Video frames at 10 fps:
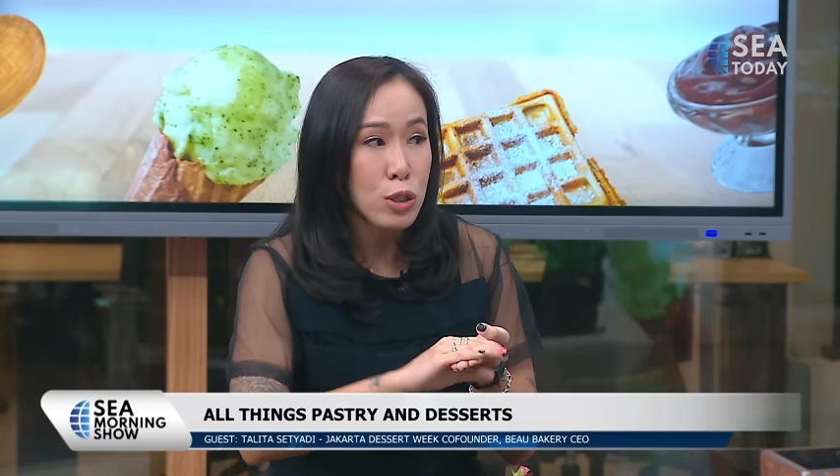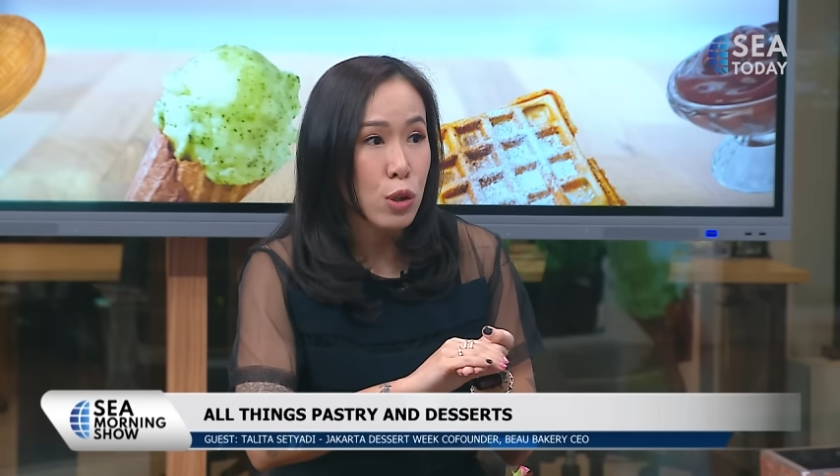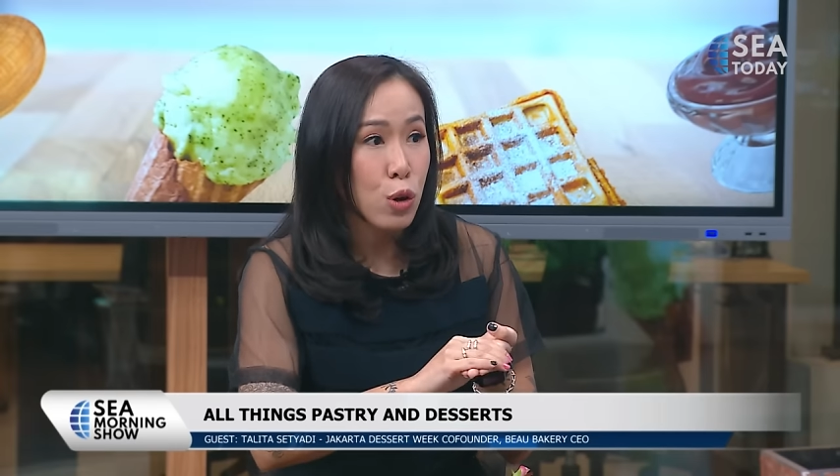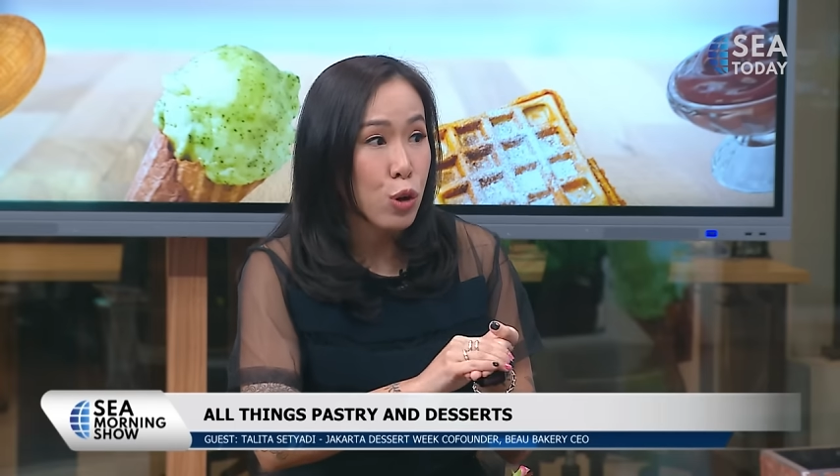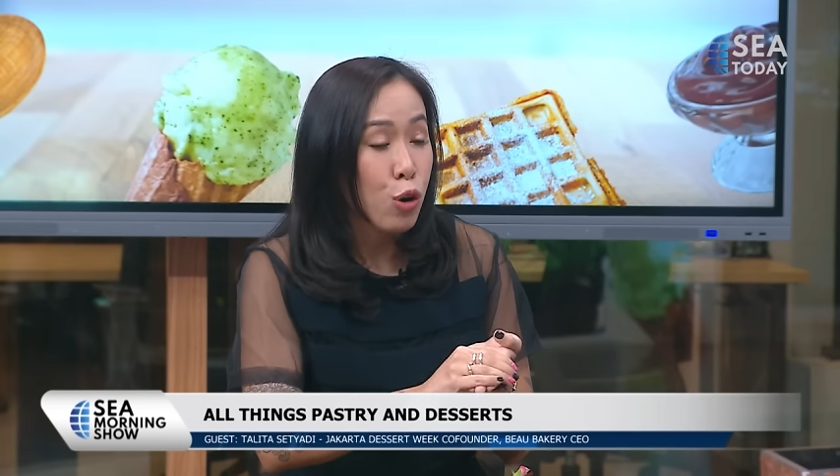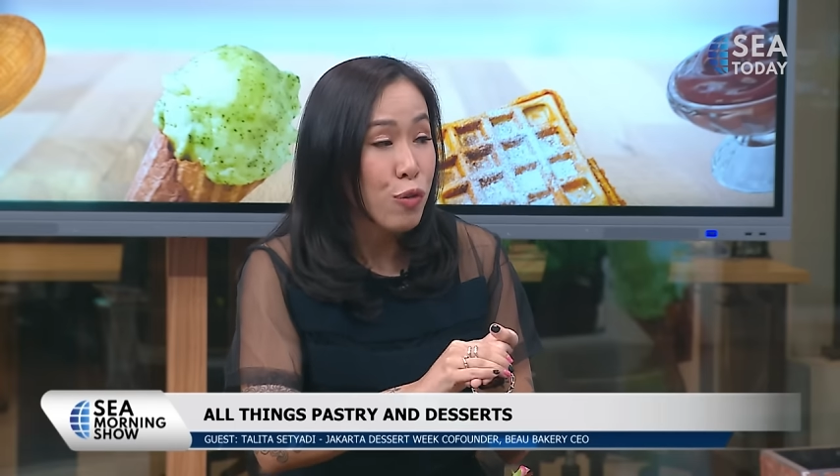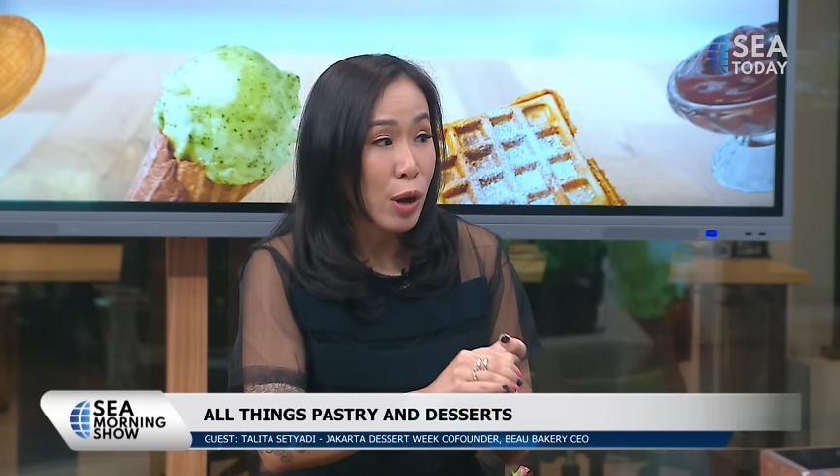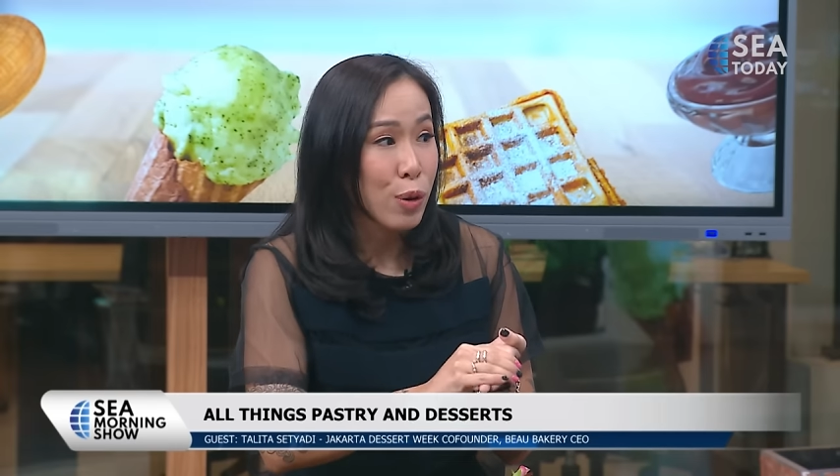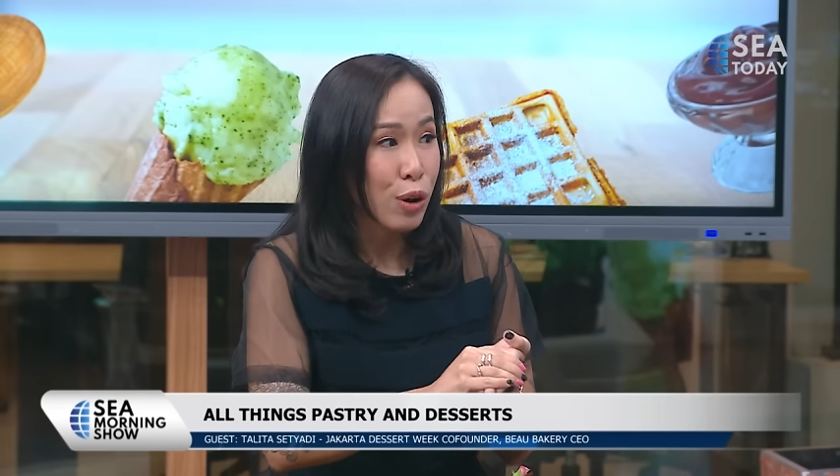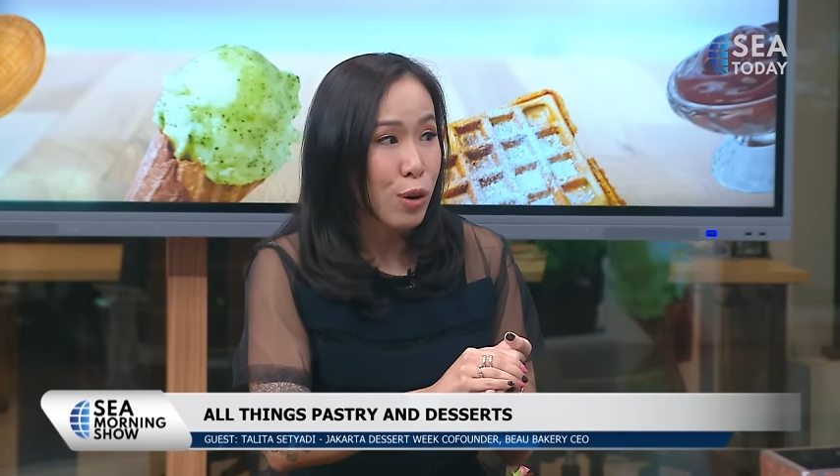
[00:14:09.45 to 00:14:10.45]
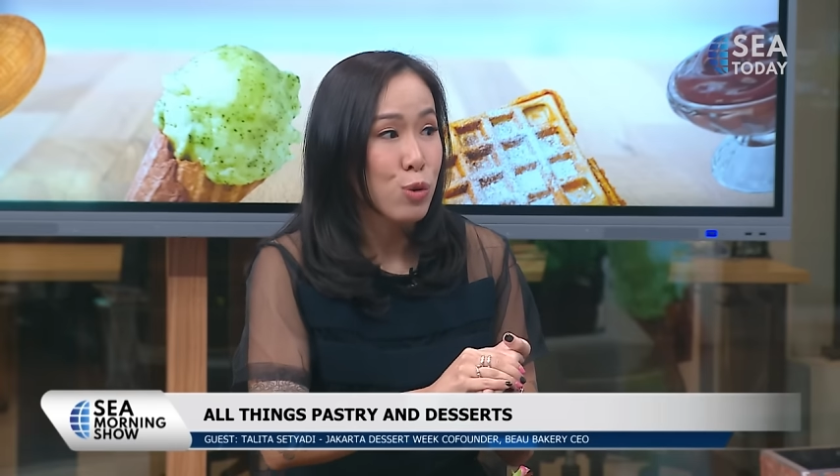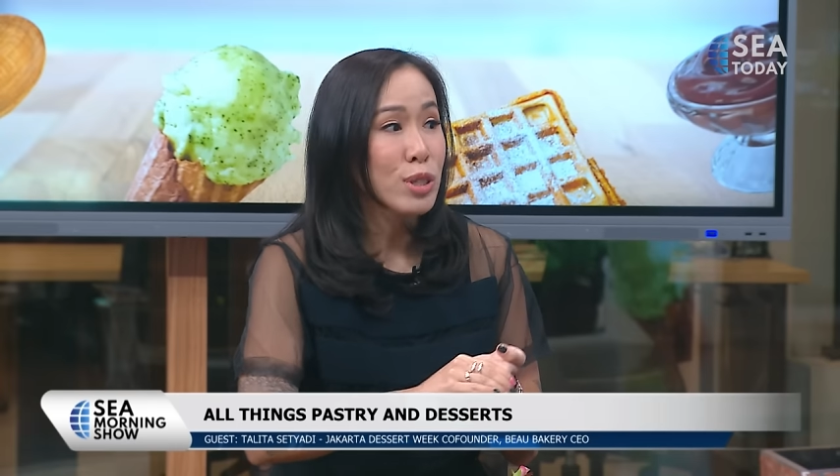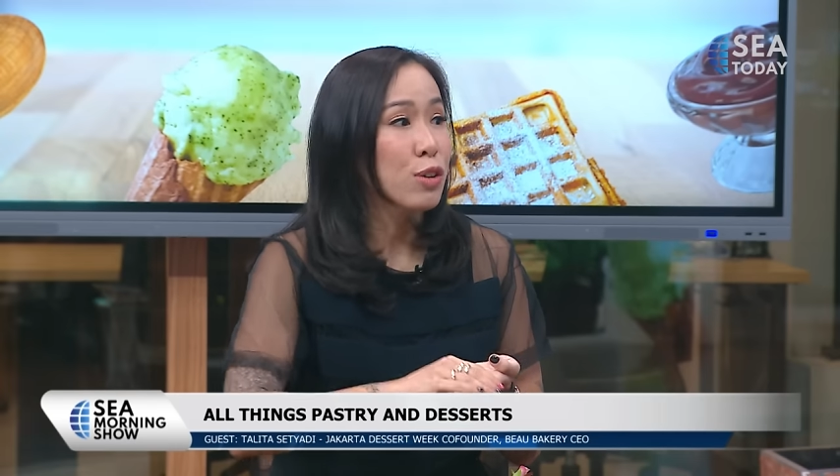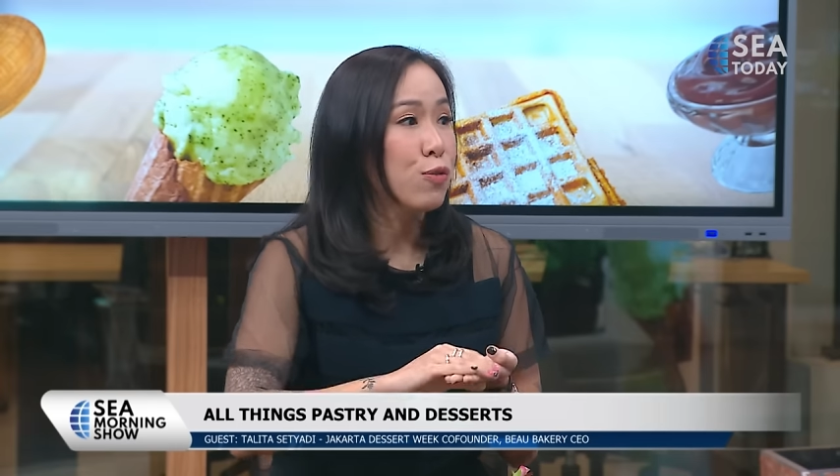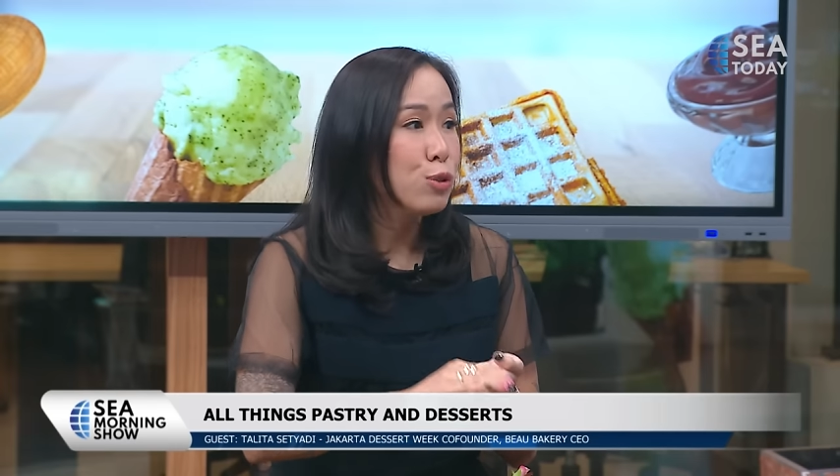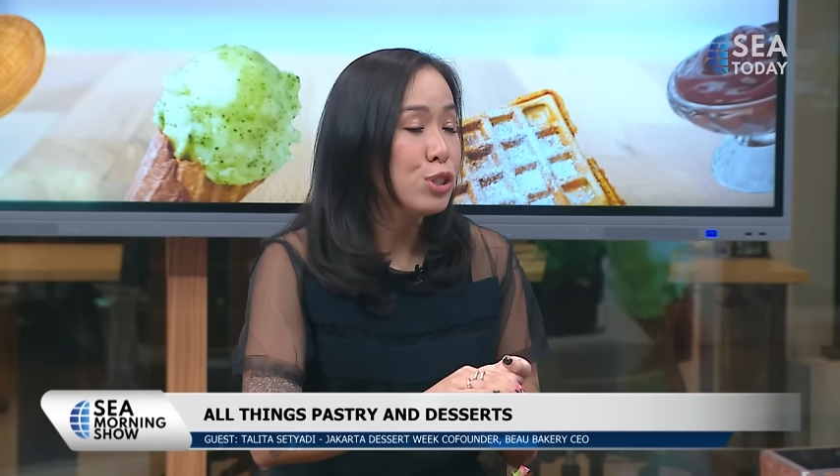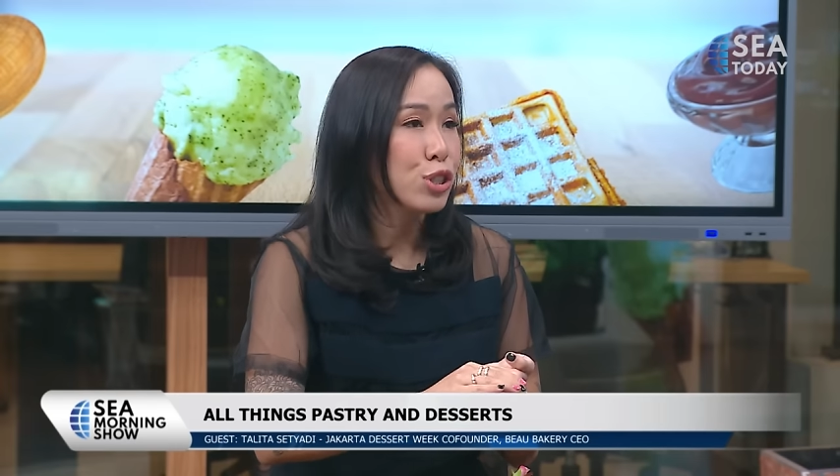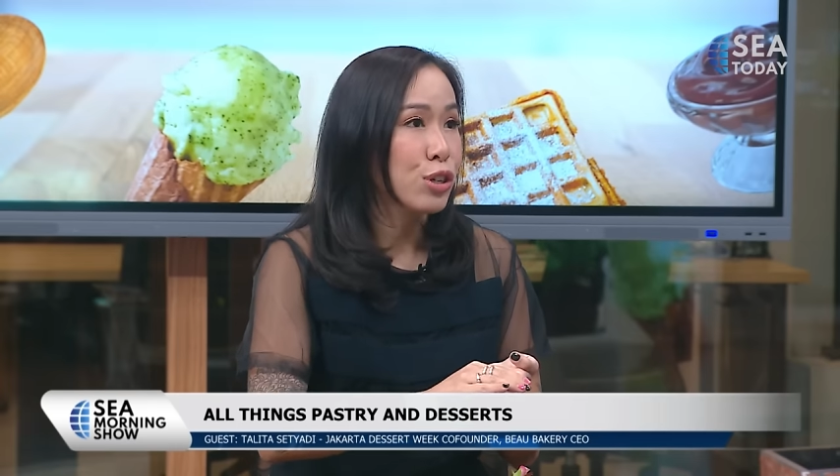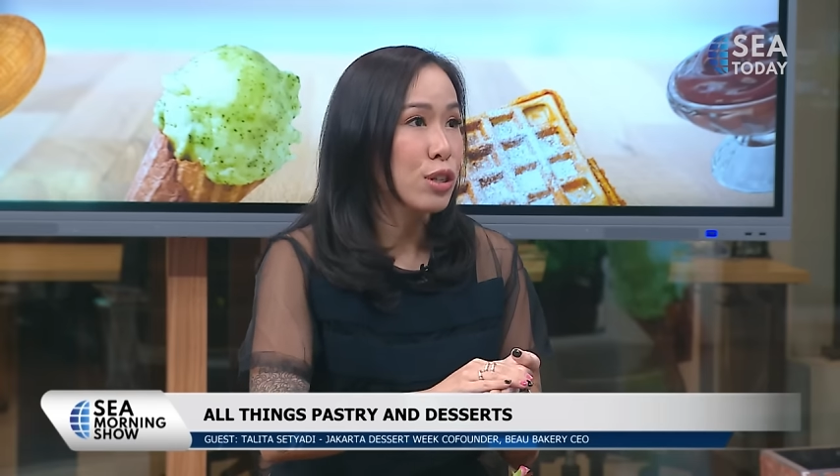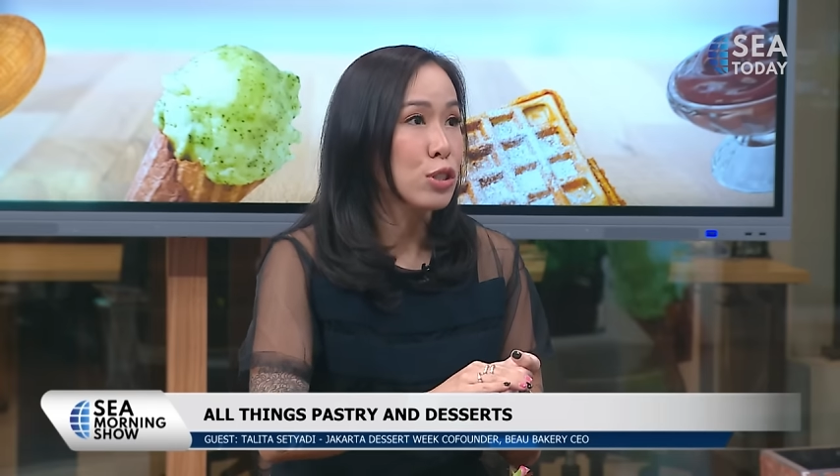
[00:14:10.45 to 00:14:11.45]
also a co-founder, who is a food
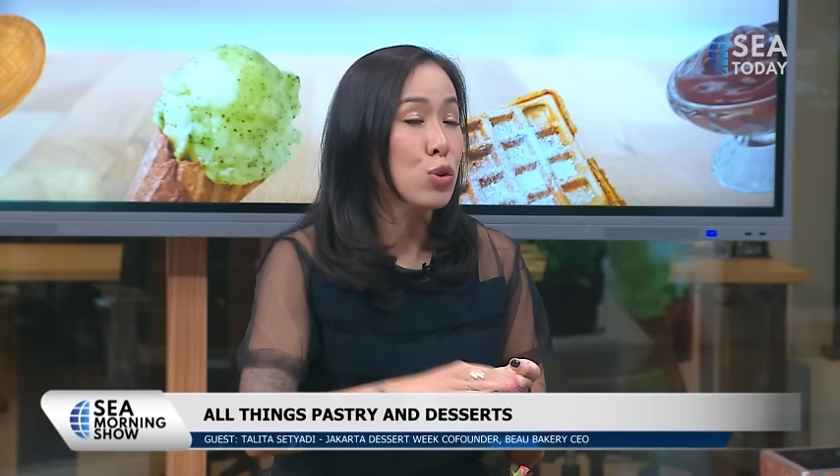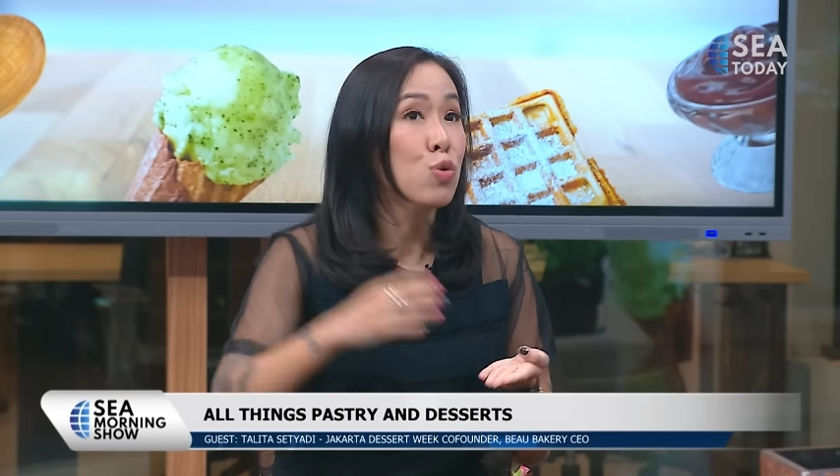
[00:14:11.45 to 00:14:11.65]
journalist,